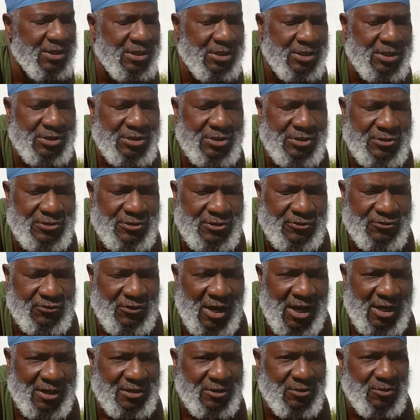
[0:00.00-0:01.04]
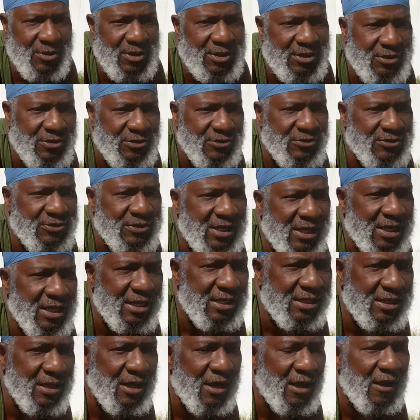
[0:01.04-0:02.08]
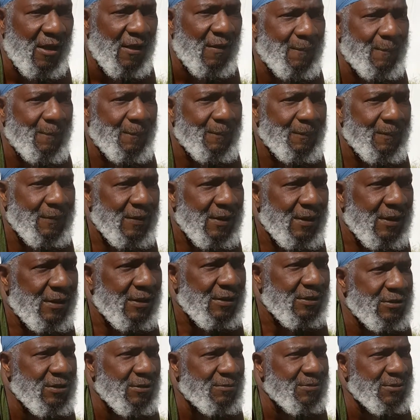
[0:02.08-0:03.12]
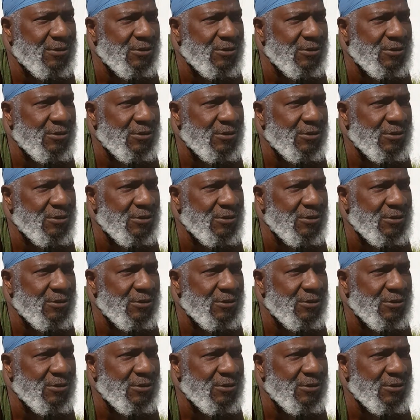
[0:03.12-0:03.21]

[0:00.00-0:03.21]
You couldn't use the tractor. We used them